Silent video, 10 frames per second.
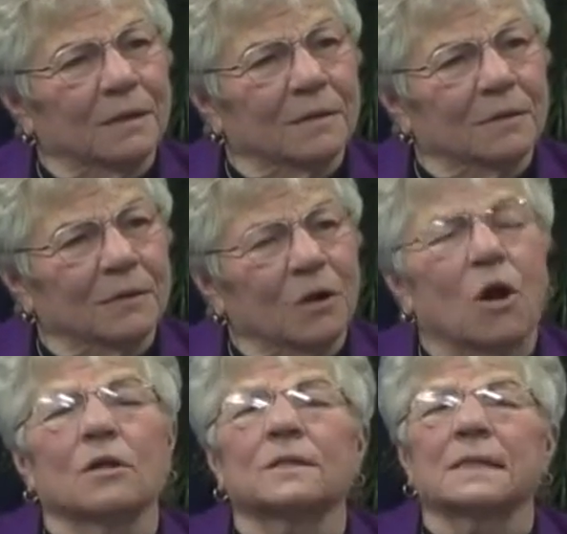
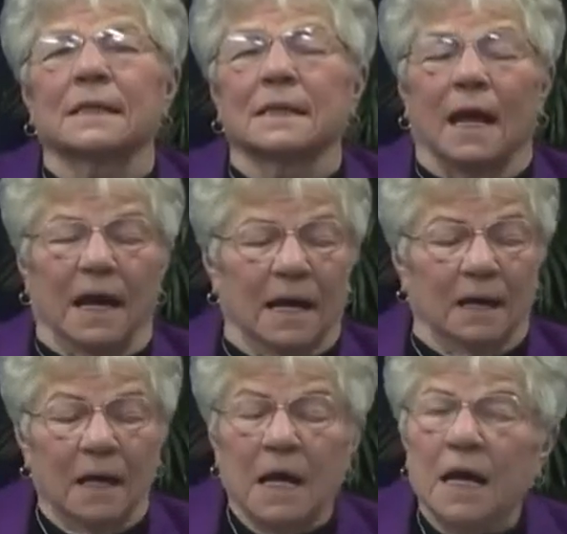Carlson,
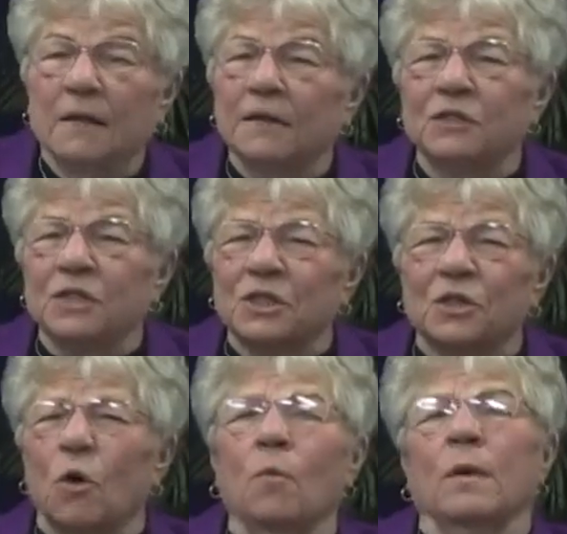and there's just
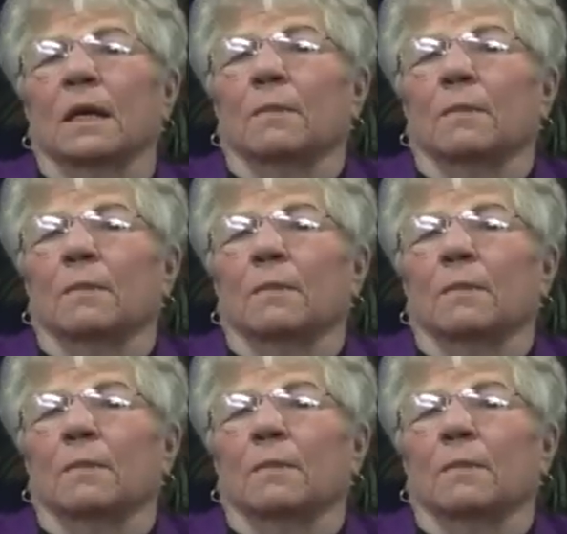so many